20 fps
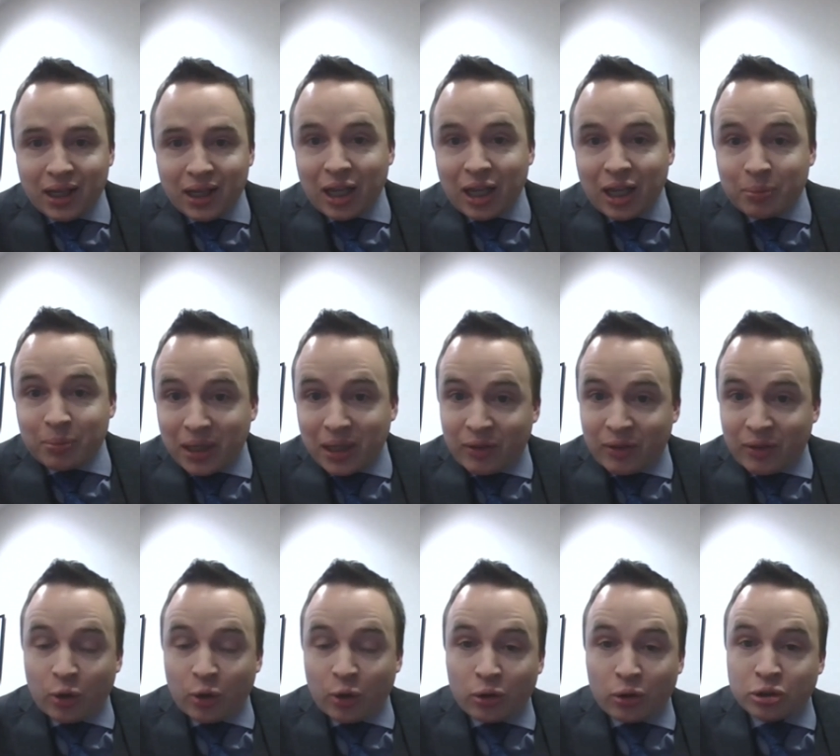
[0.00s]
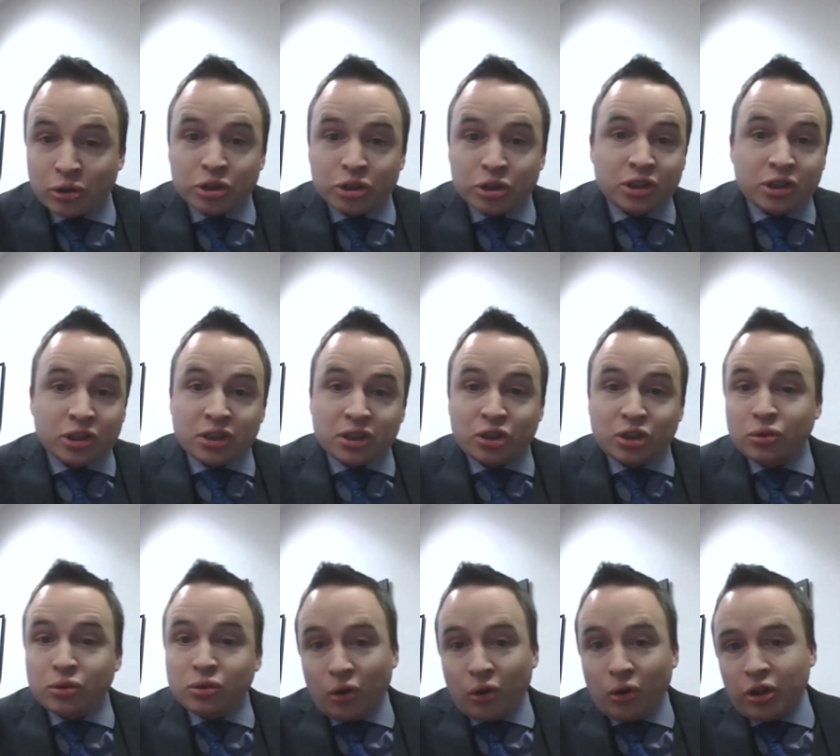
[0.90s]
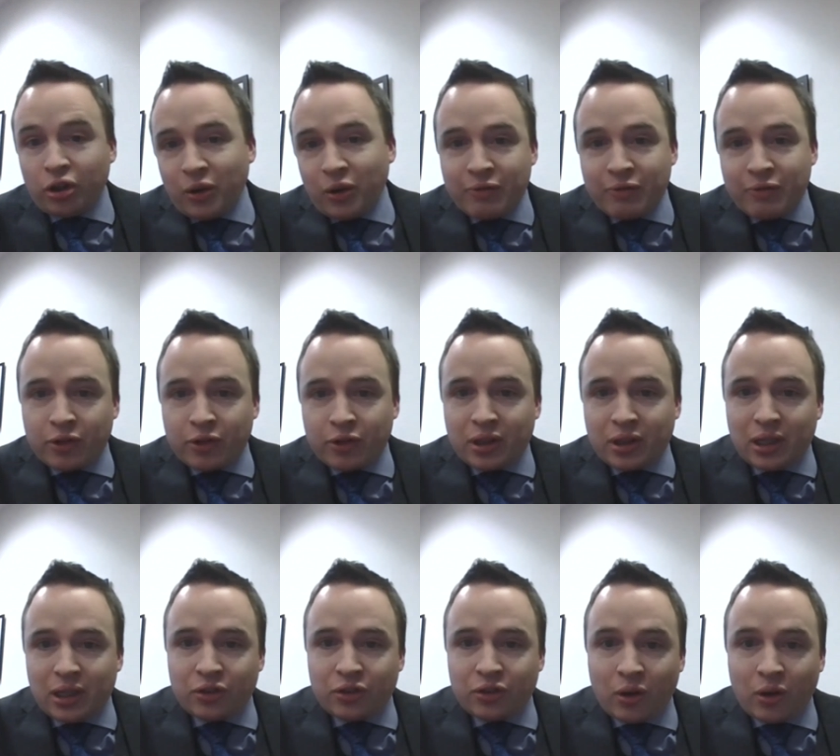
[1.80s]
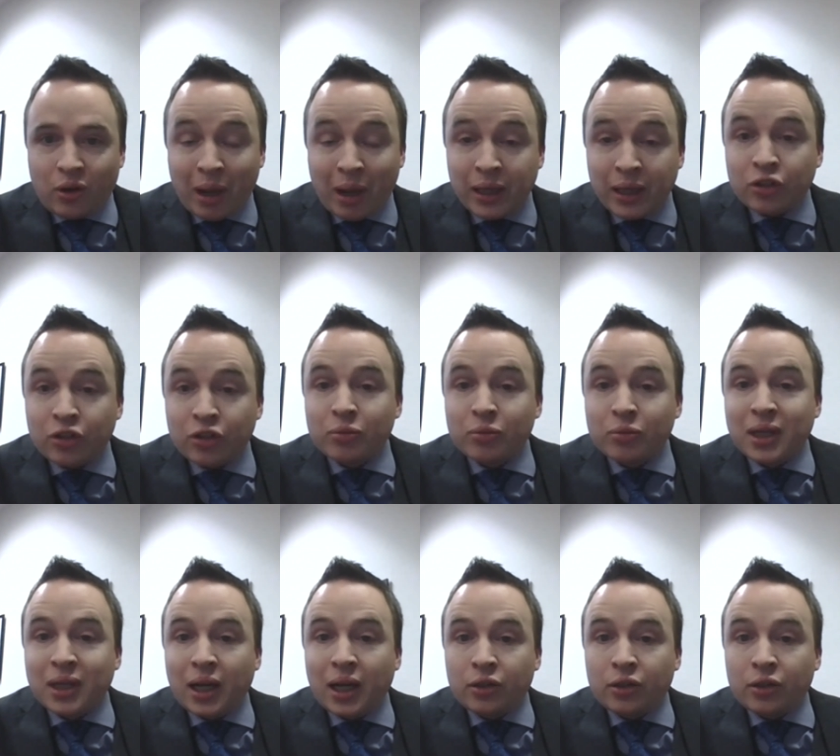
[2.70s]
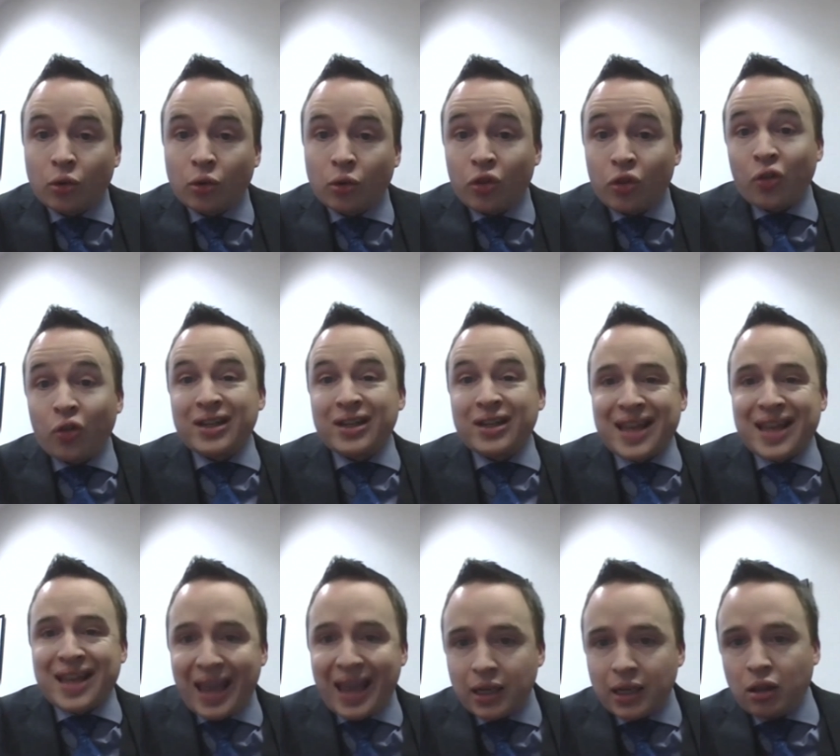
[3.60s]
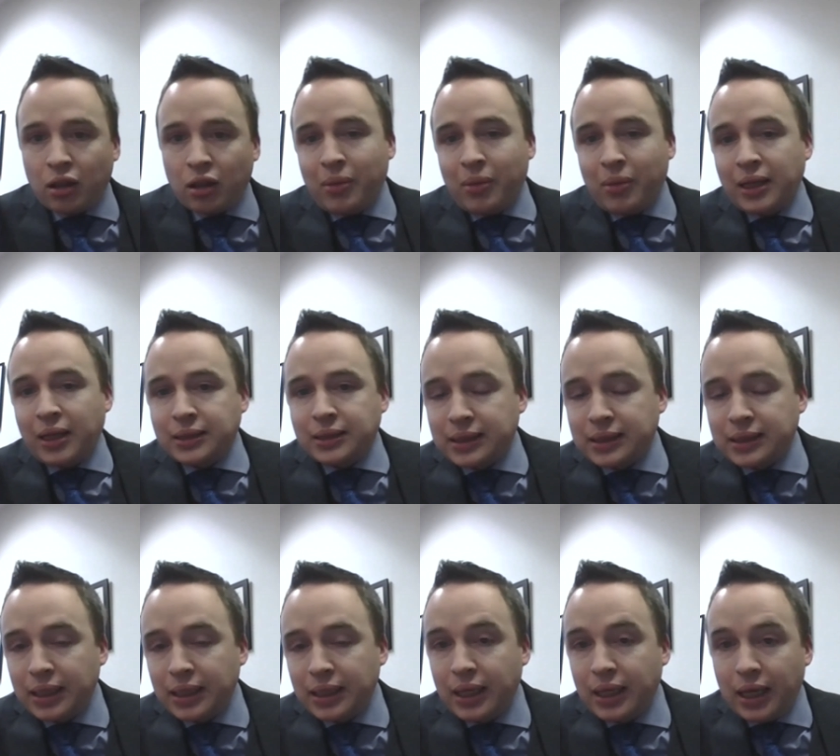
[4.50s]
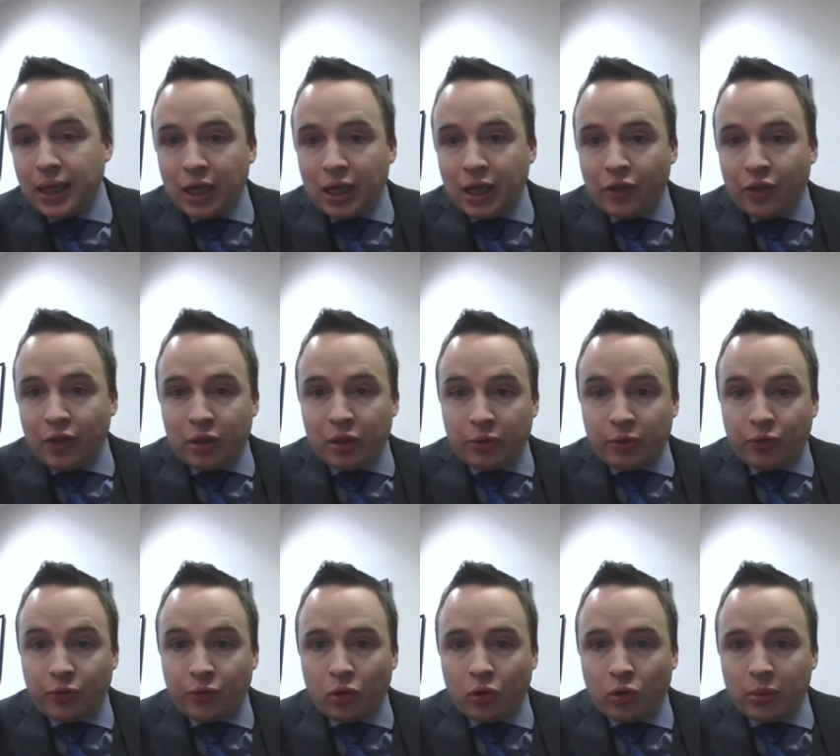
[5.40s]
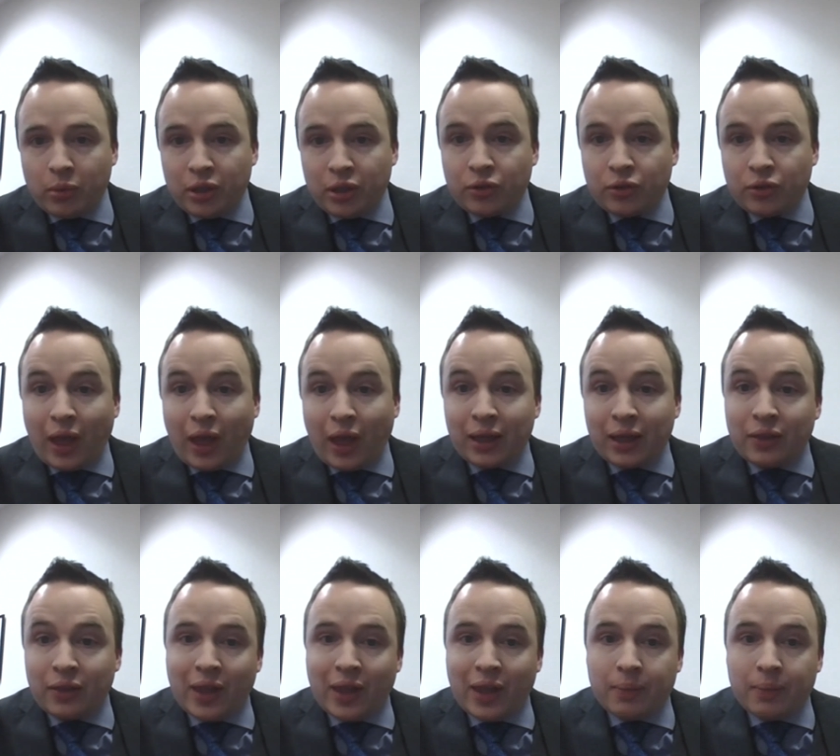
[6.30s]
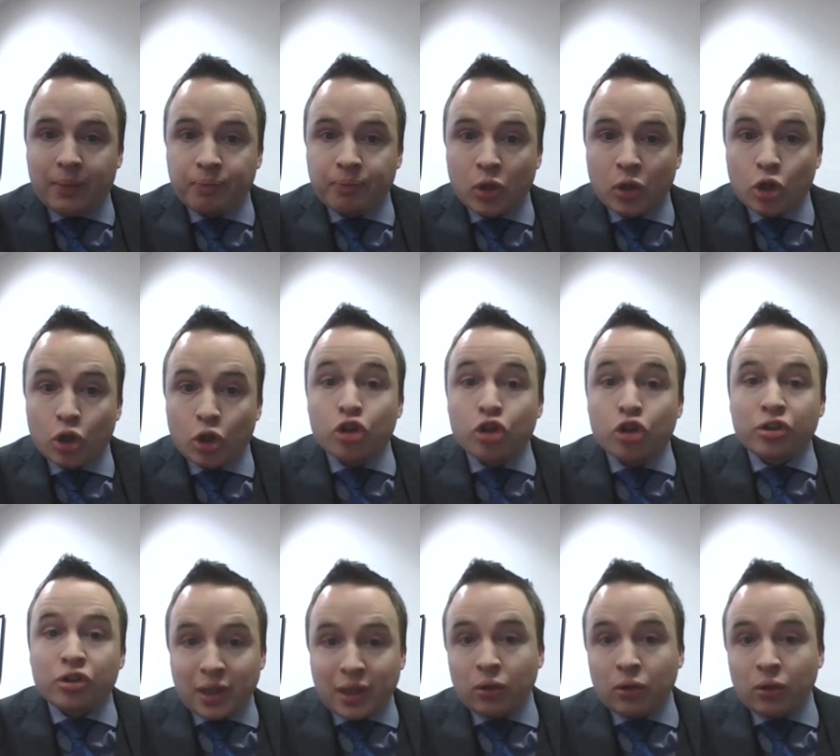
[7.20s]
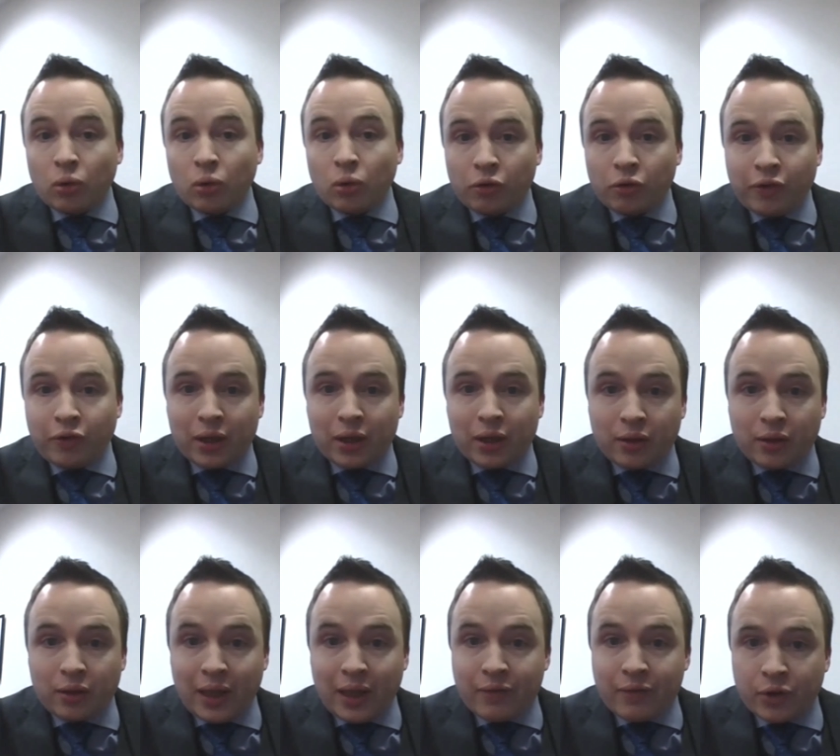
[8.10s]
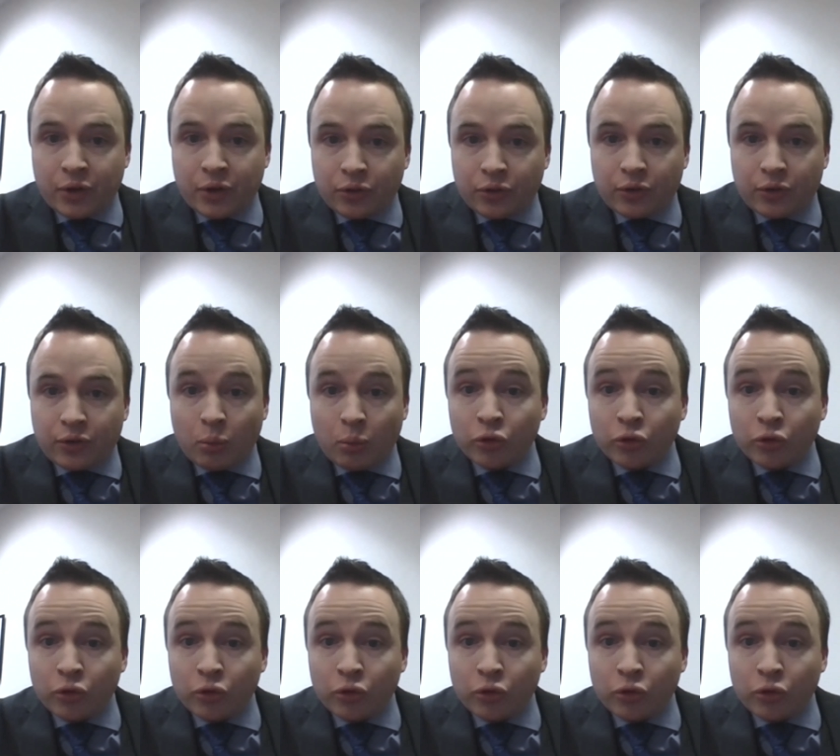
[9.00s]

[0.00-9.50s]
and believe it or not, judges do not know everything, and so I might need some guidance on the technical matters that are before me, so that I can then understand all the facts and the evidence.